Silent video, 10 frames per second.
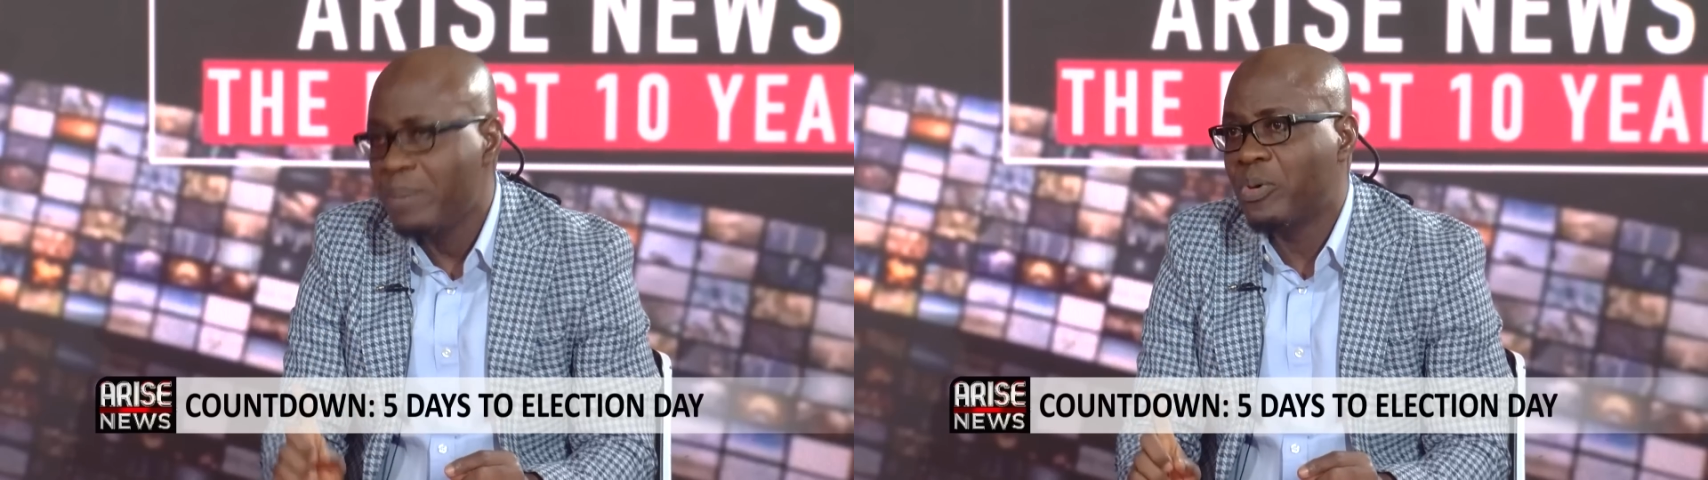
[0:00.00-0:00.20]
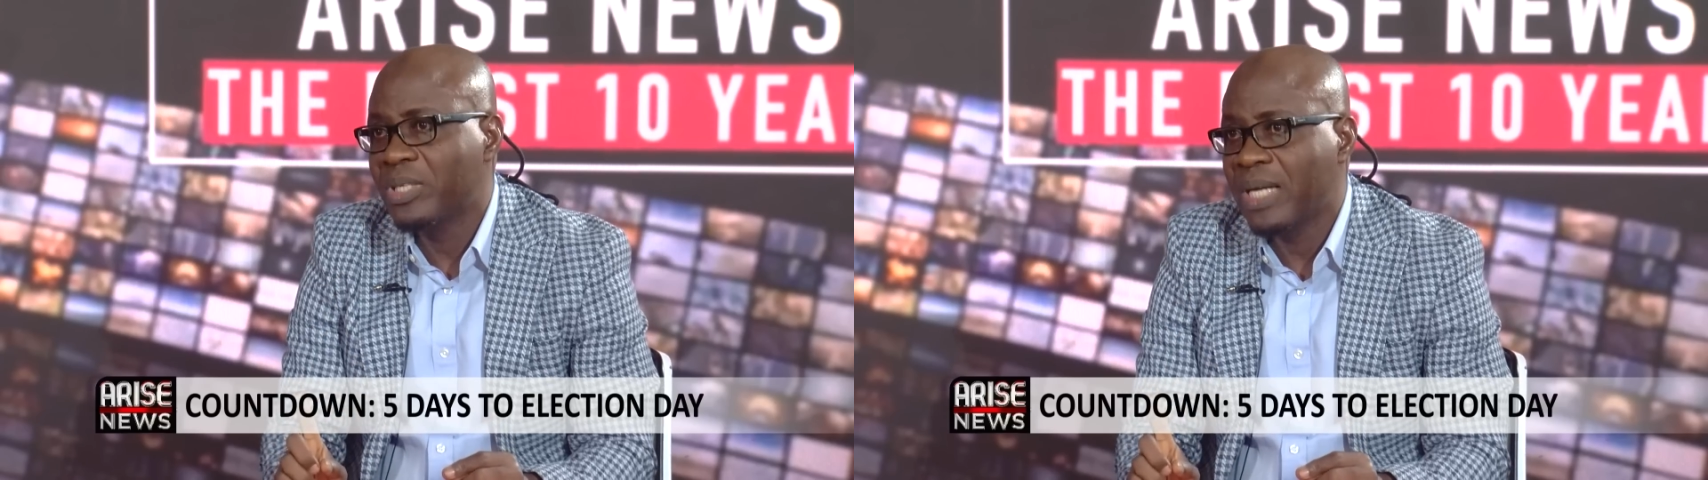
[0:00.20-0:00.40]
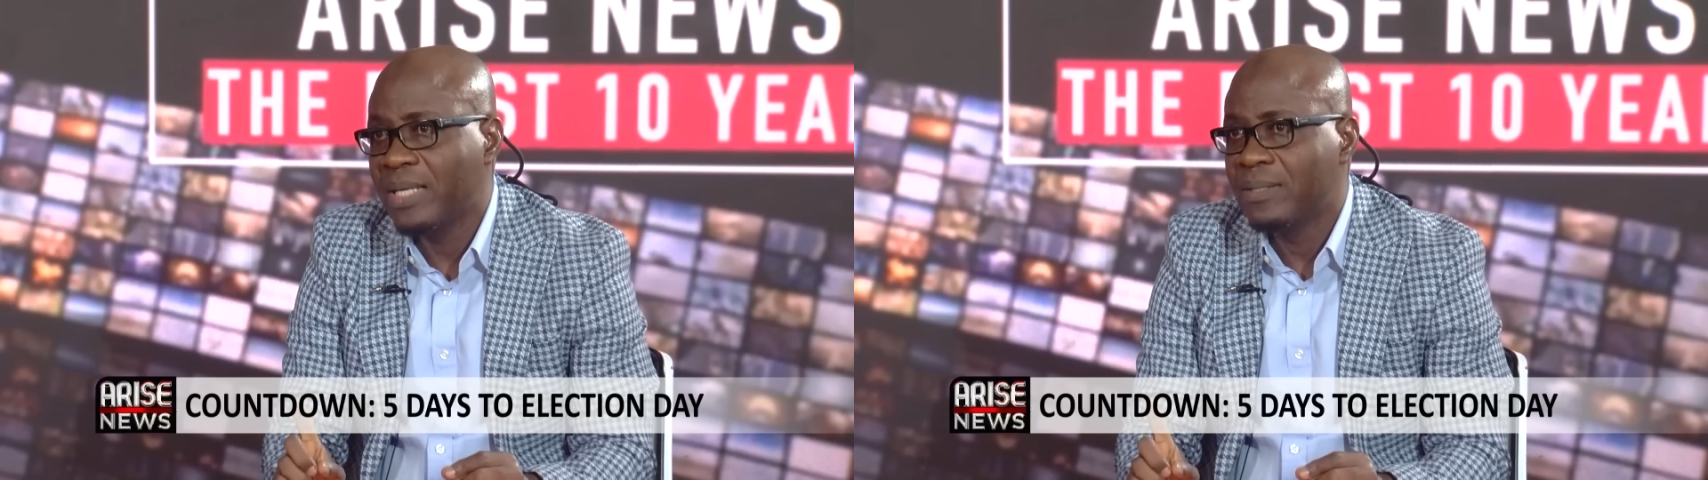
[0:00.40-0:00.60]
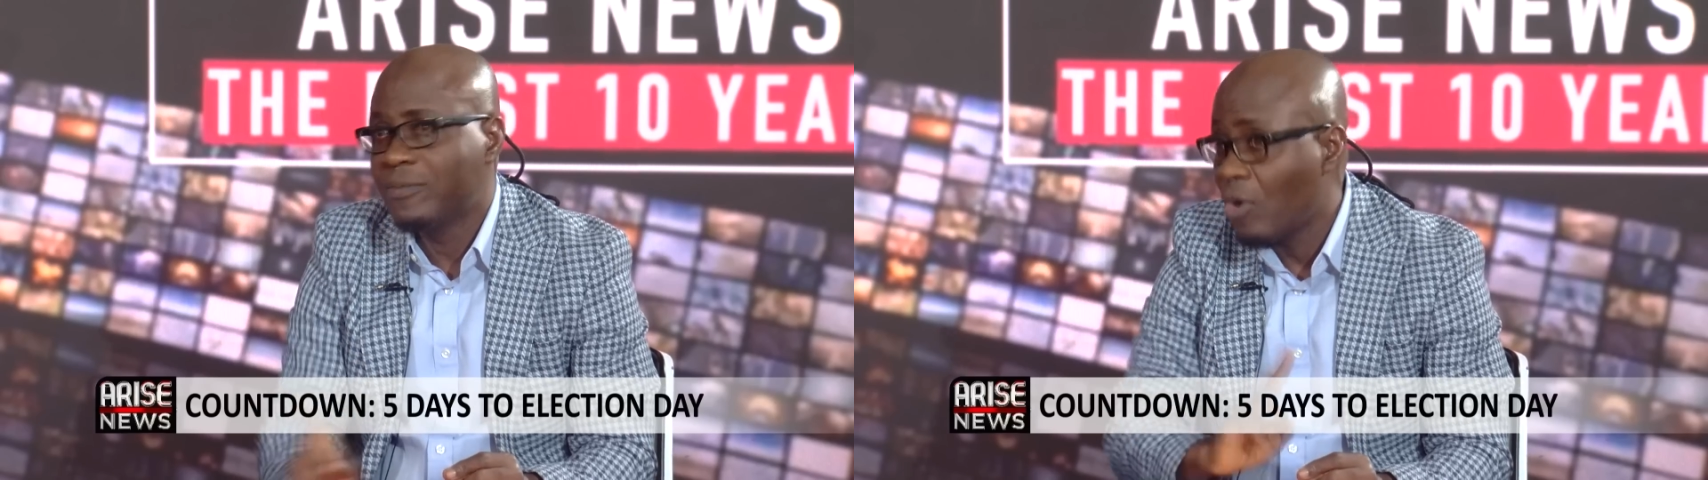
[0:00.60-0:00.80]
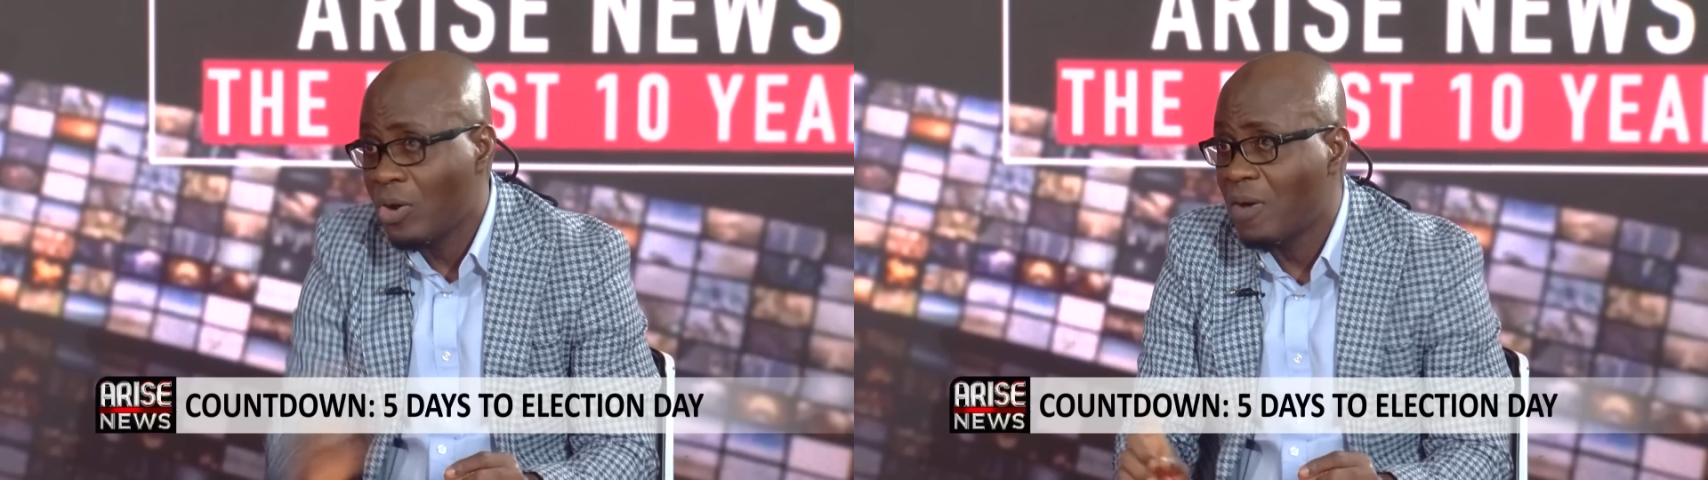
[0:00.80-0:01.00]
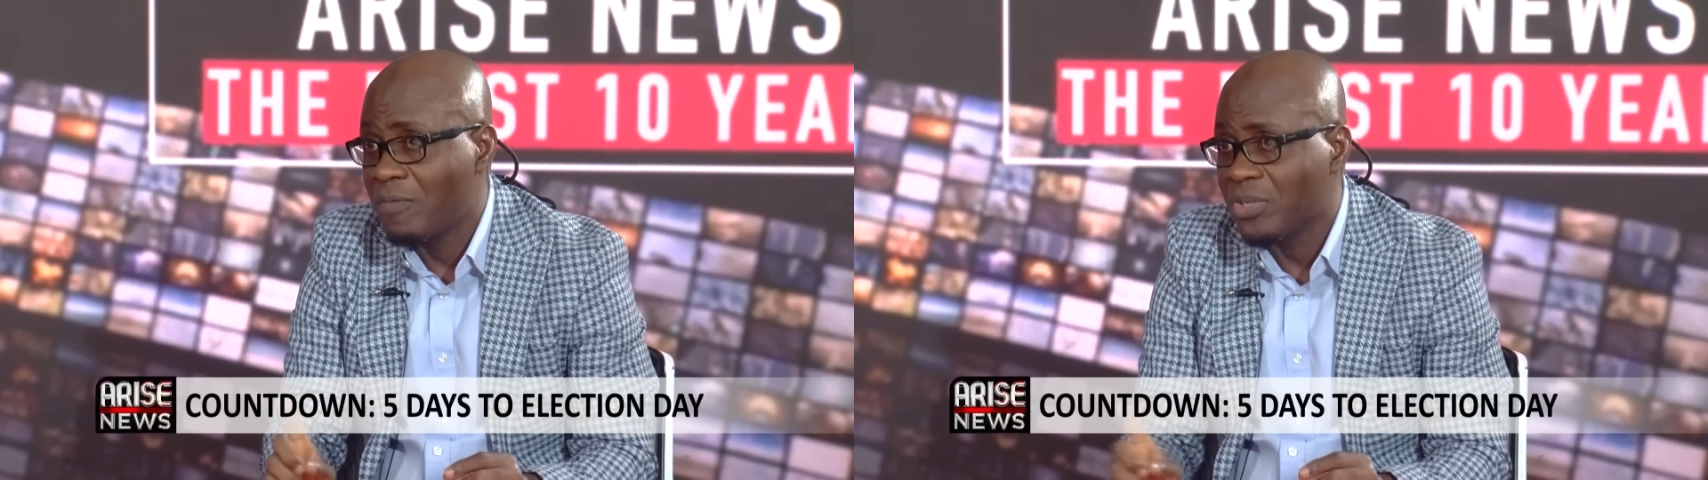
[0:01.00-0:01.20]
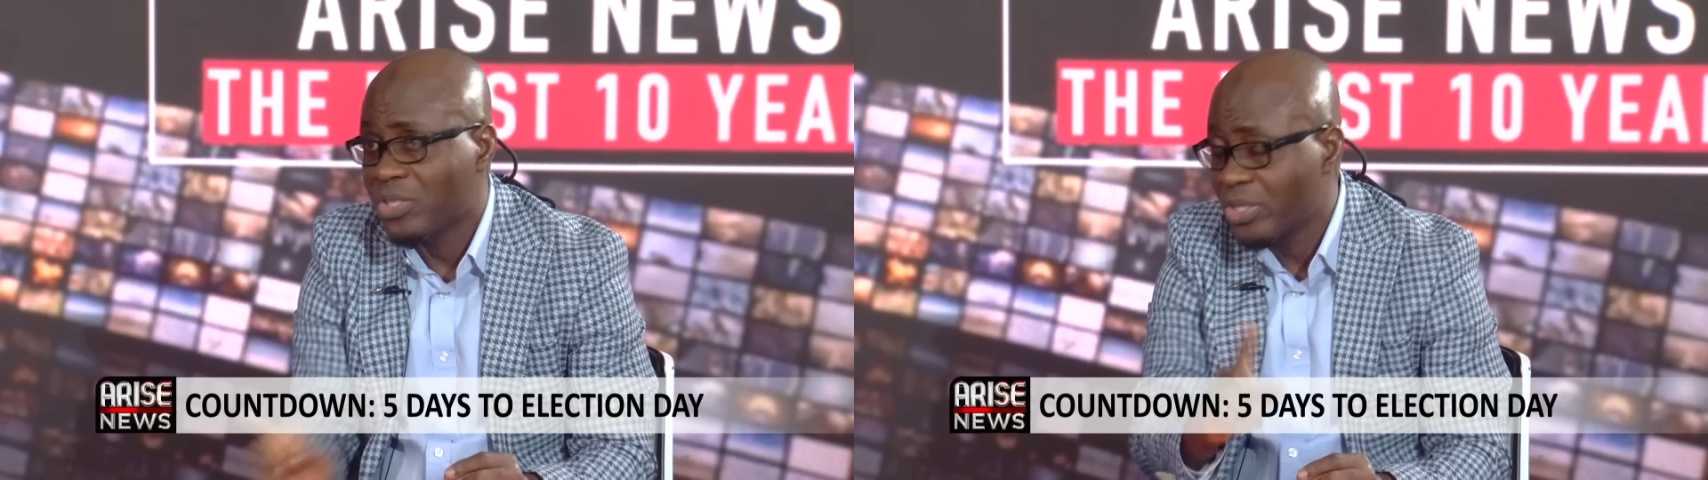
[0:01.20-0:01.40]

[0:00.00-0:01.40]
important for all of us,